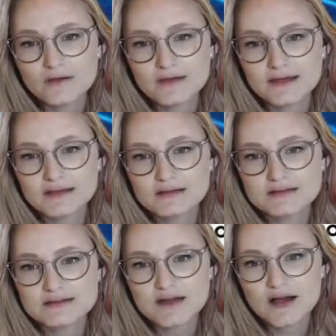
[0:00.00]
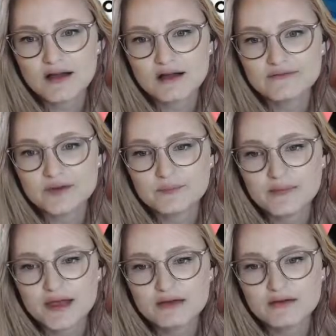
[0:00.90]
Okay, let's knock off a
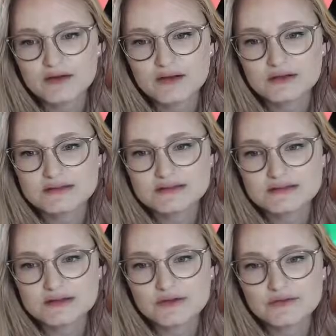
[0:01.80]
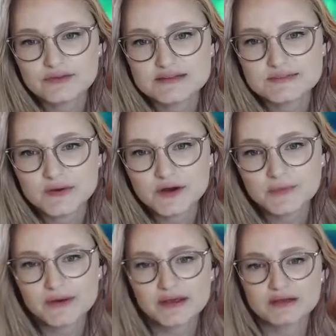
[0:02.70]
Metagross. Let's go for the
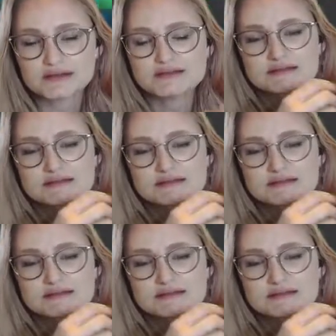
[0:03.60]
Spirit Break on